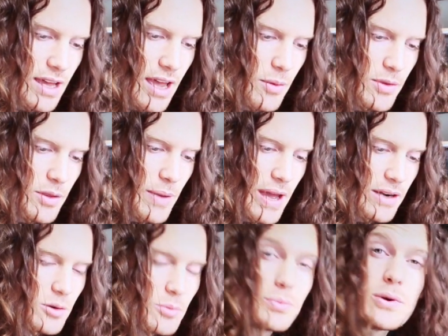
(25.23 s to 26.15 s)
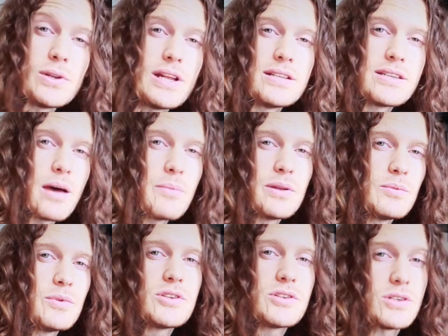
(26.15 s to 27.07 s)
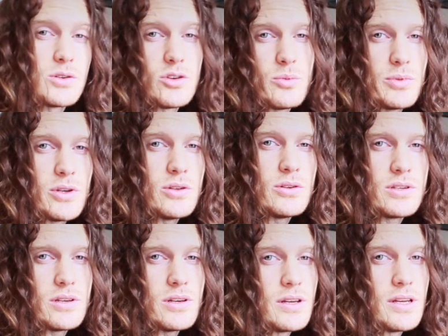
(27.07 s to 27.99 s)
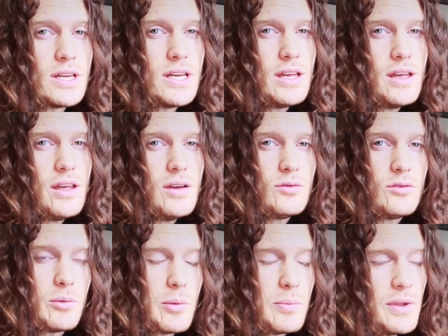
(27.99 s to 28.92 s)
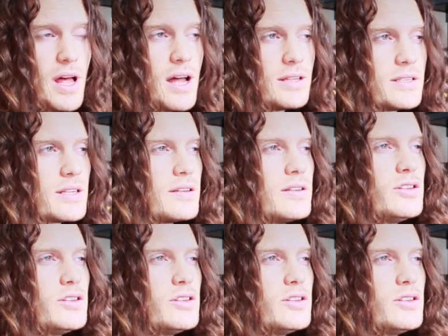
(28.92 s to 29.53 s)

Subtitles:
with a band called Led Zeppelin, which is a tribute to Robert Plant.